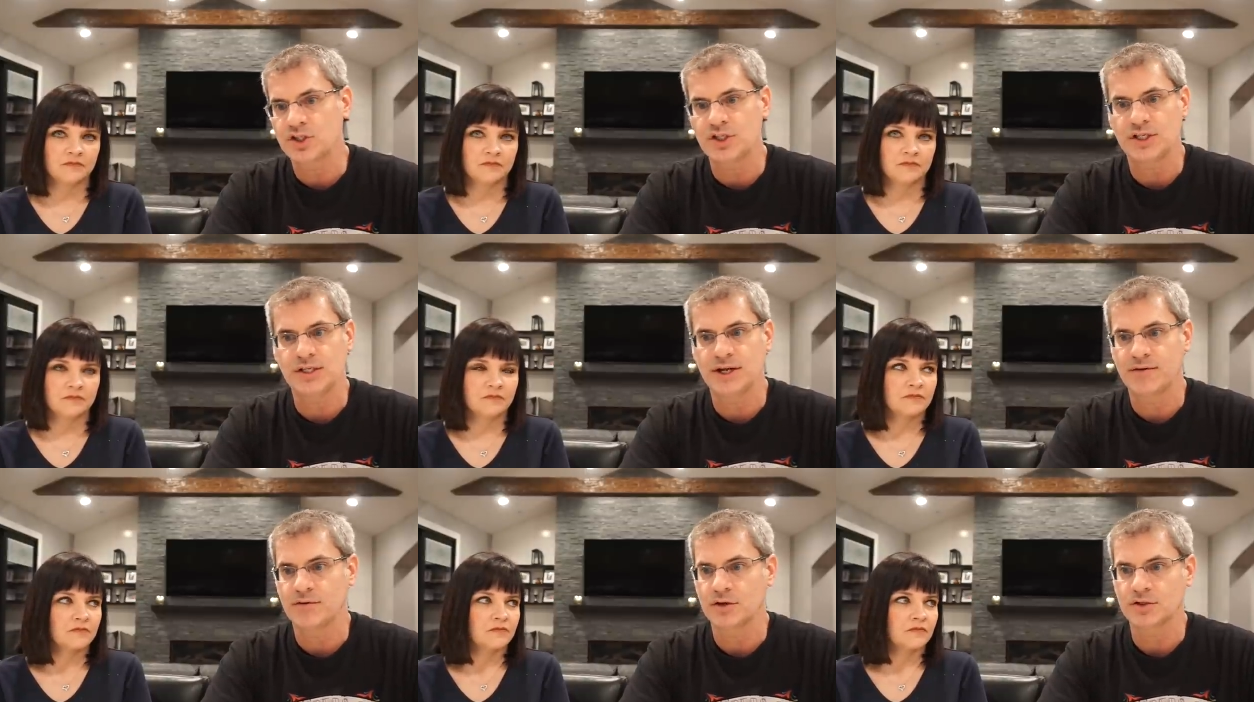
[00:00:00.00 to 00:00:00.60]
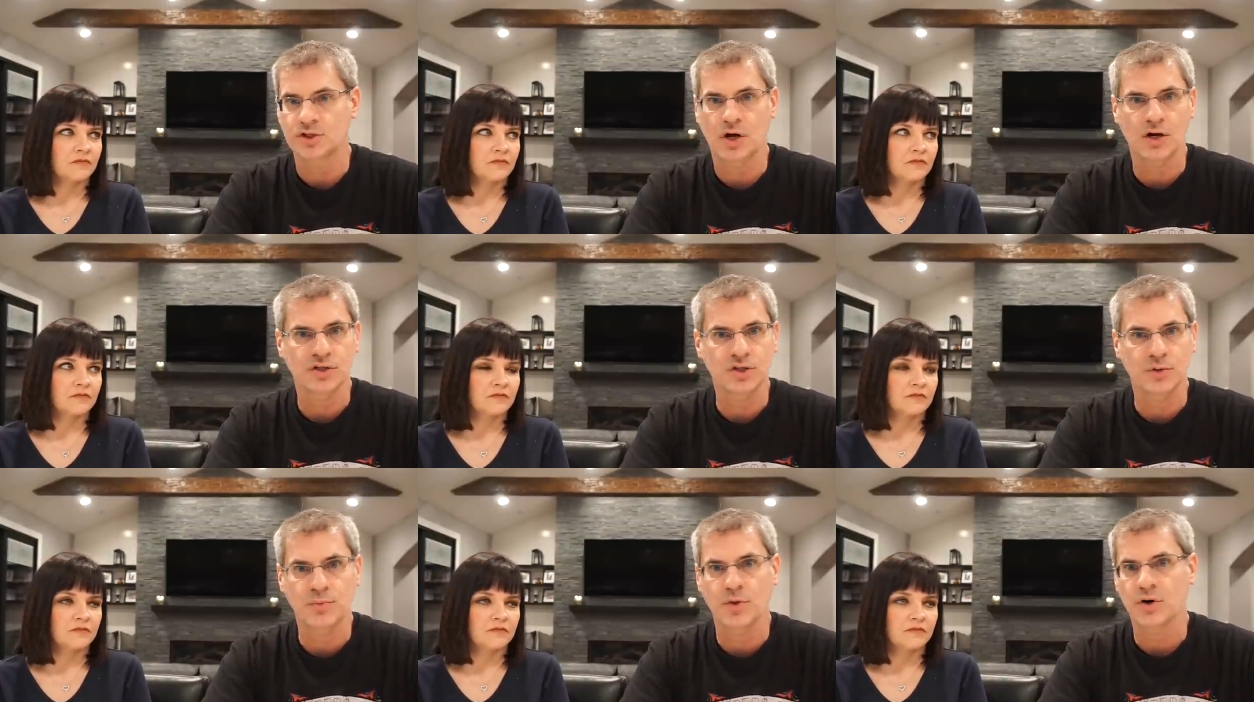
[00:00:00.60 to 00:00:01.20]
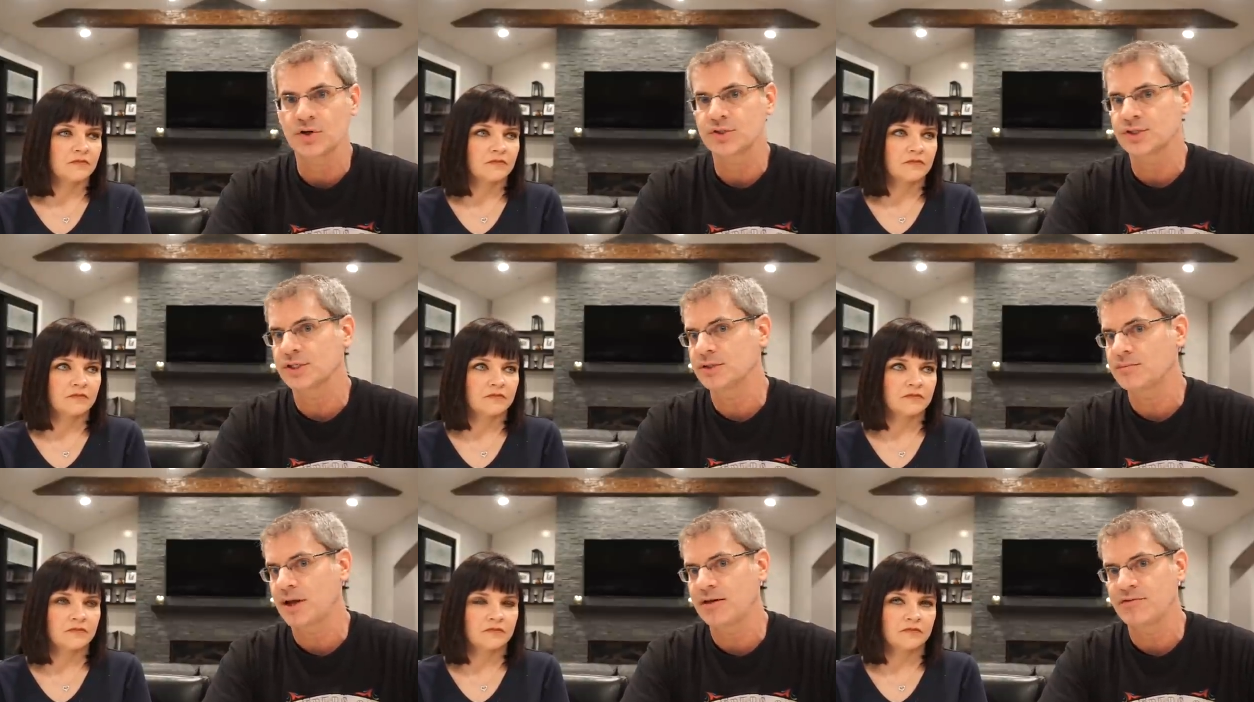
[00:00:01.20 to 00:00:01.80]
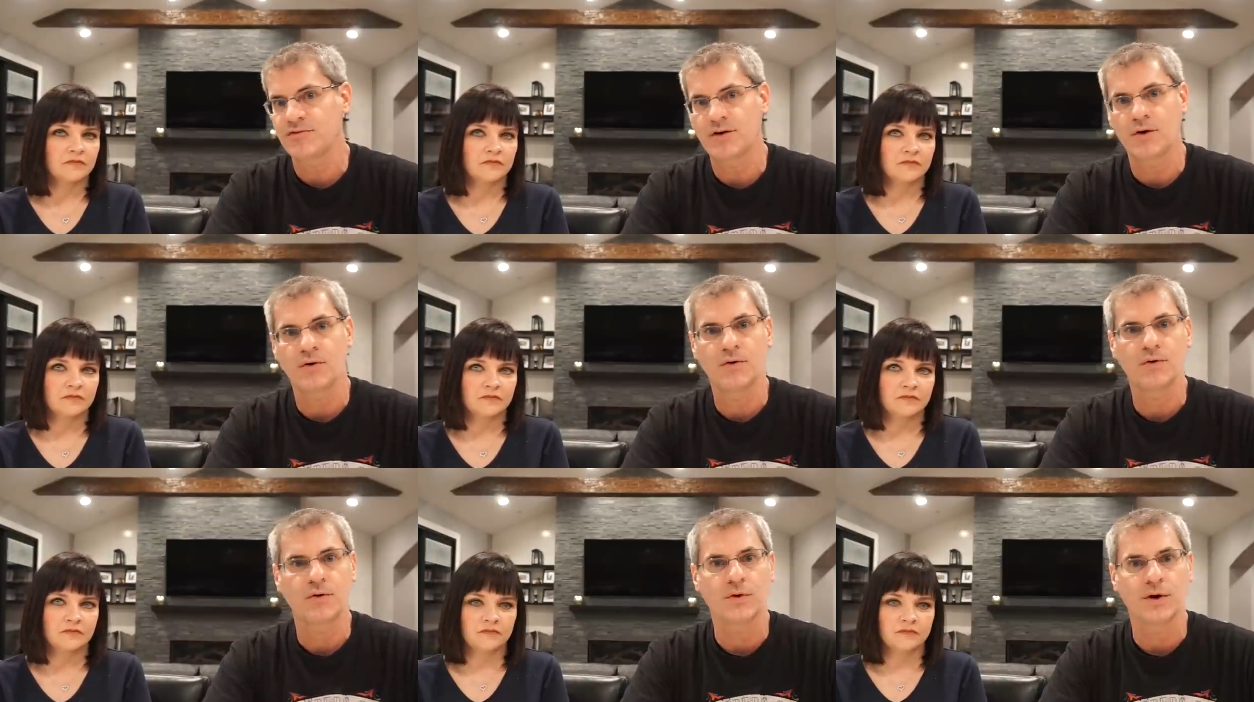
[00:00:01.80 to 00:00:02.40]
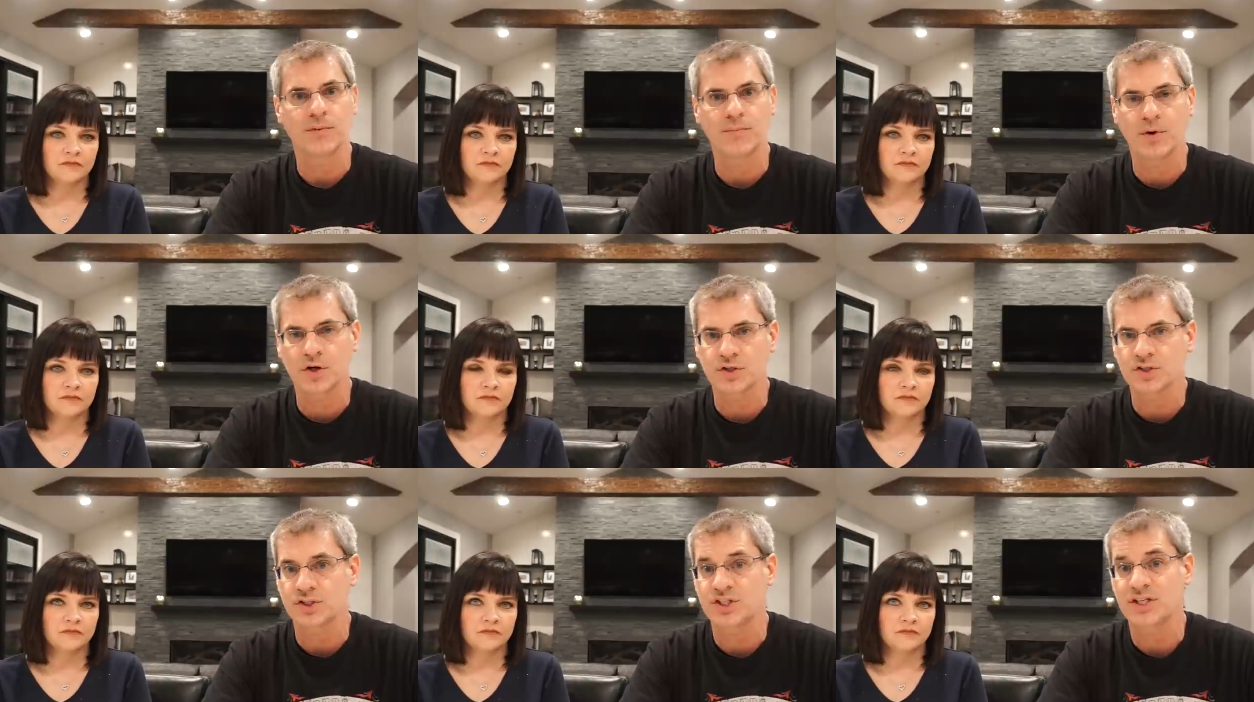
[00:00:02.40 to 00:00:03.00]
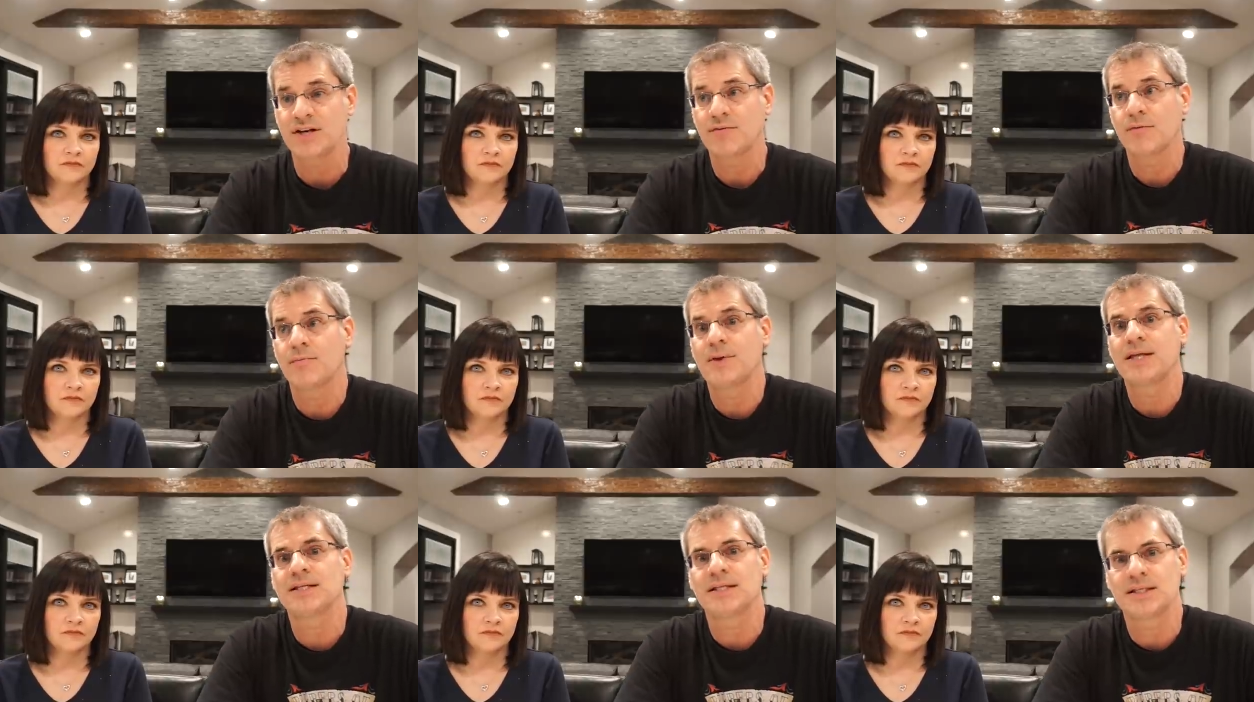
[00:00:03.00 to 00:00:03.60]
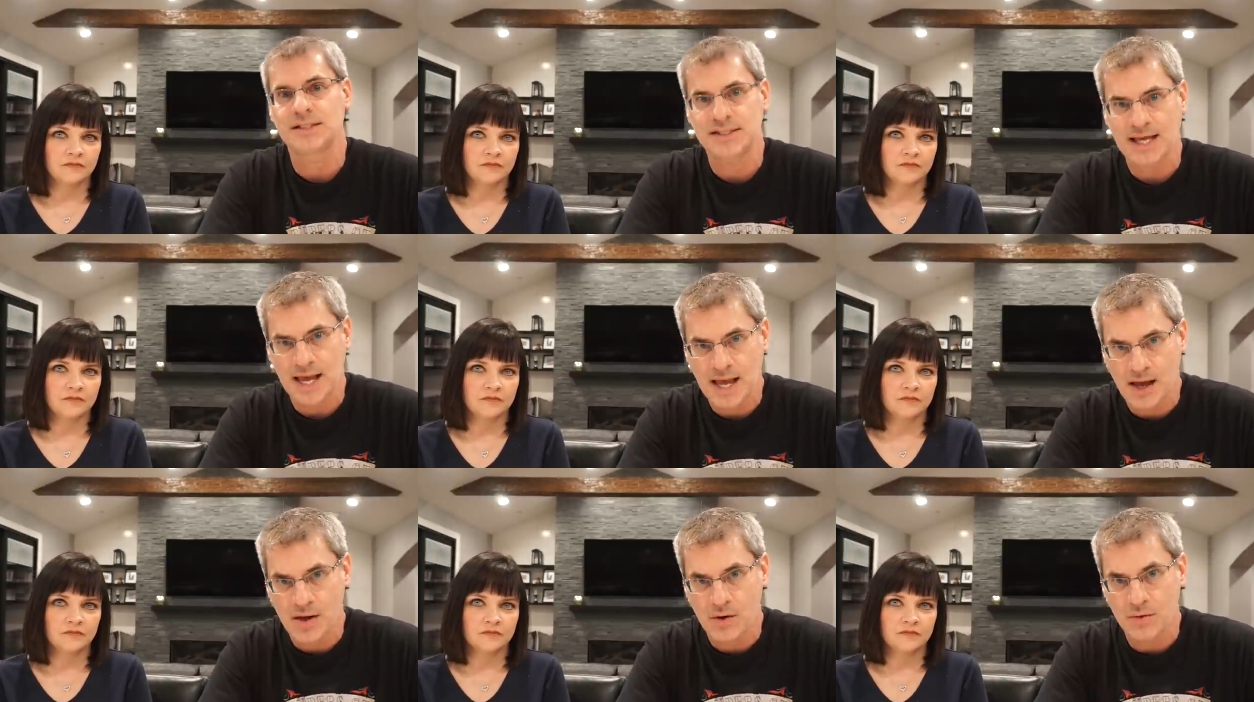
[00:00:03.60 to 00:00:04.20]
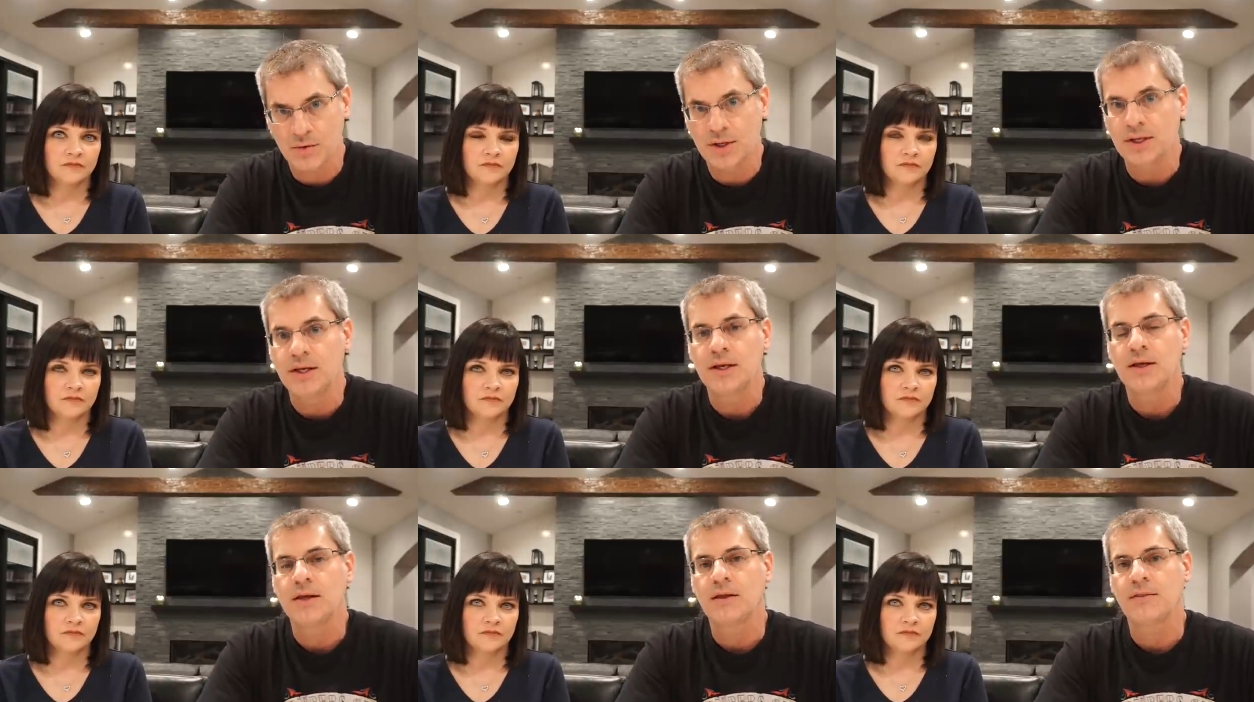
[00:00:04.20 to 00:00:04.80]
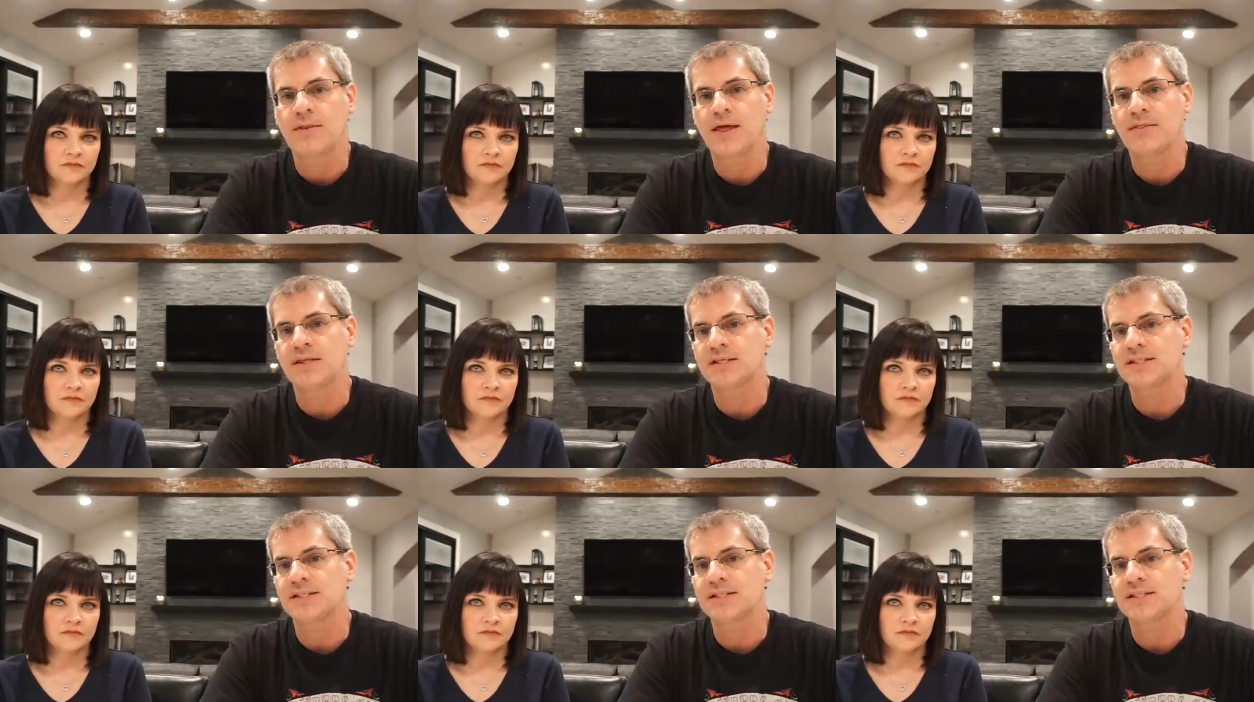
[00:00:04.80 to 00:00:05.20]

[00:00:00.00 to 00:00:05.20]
Speaker 1: She never talked to the person by phone or in person. She'd never been to the town that